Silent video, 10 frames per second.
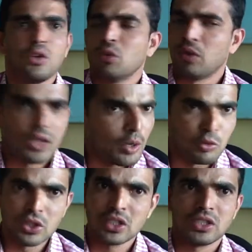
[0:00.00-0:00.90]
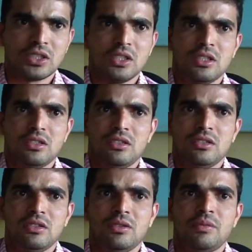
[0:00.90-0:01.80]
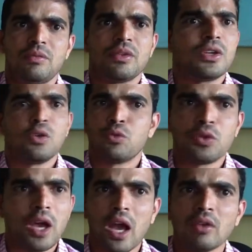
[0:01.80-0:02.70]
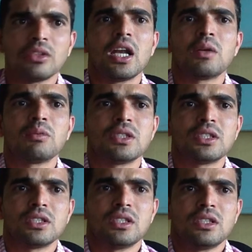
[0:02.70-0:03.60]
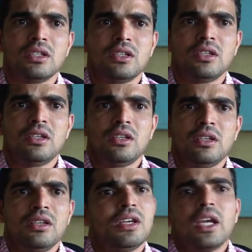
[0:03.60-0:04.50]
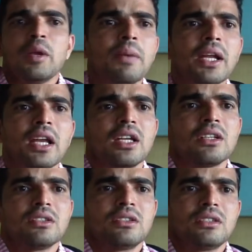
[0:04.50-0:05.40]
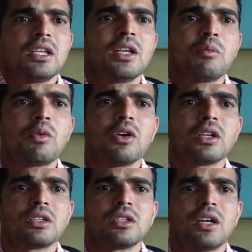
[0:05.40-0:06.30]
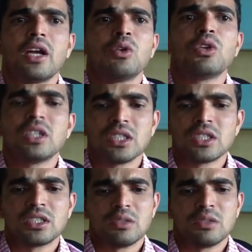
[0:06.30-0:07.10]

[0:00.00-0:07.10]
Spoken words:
your communication. If you have that much, anybody can sell a product. I don't think